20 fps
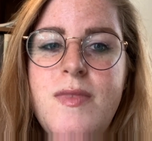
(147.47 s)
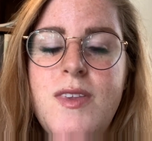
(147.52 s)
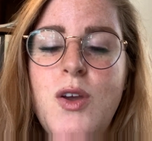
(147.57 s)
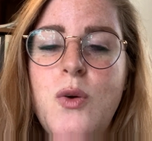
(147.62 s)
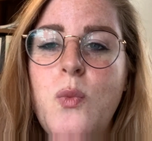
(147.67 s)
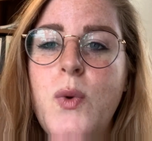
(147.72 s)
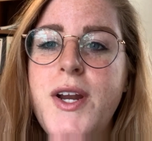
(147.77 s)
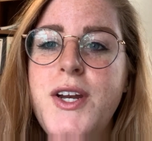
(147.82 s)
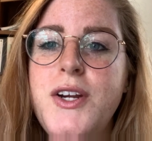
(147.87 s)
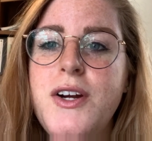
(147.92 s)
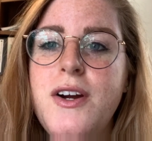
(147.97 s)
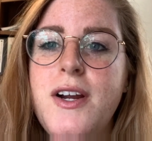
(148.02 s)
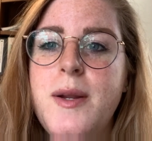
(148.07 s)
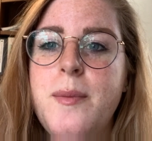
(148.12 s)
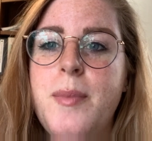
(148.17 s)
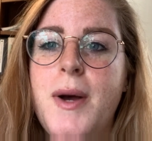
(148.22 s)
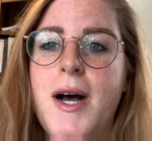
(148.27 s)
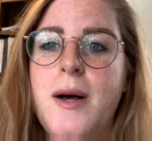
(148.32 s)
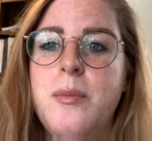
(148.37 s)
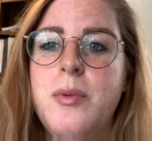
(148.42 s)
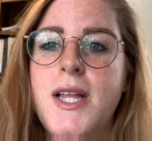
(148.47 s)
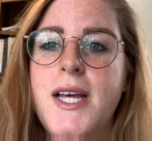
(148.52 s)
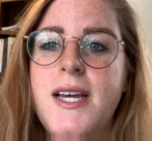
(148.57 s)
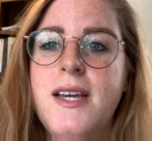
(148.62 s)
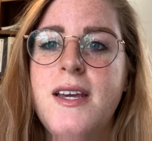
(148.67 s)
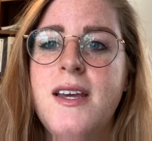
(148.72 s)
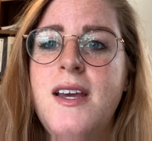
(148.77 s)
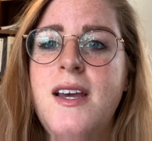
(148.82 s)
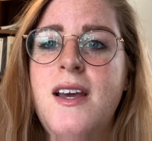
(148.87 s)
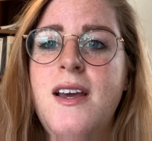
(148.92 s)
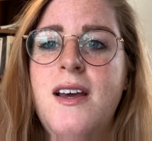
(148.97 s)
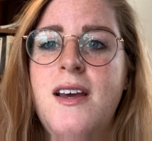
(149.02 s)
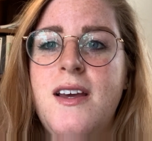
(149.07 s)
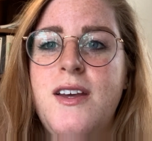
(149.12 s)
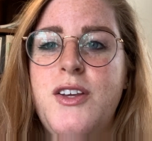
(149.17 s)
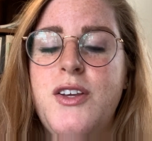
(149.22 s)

When you're in public, you